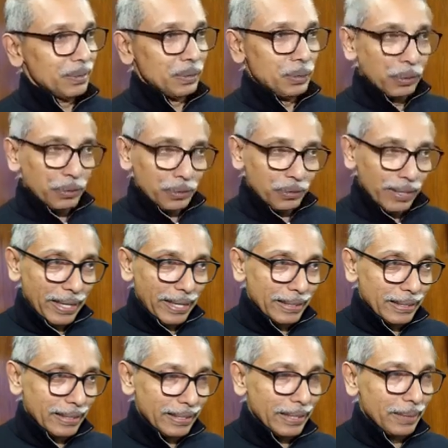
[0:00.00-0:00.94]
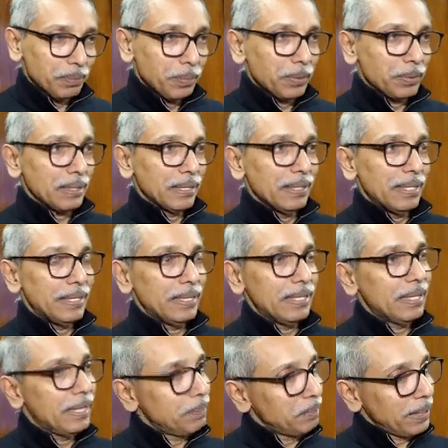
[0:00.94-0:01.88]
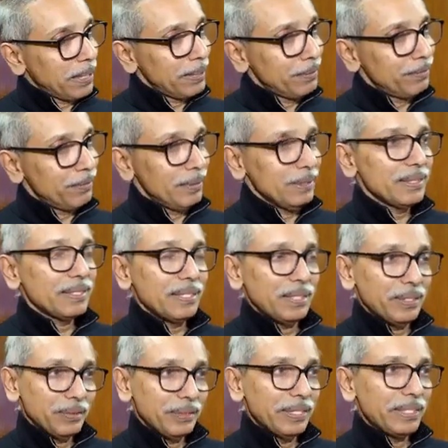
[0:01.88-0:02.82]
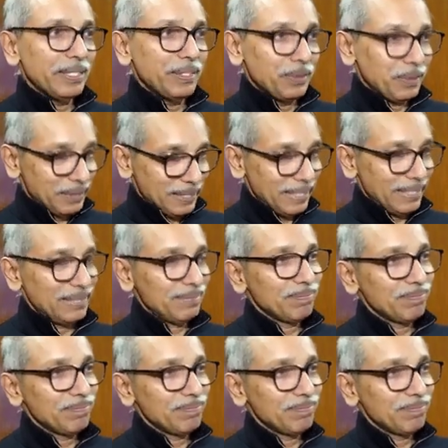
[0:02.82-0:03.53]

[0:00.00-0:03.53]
go to NTA portal and apply for CUET UG.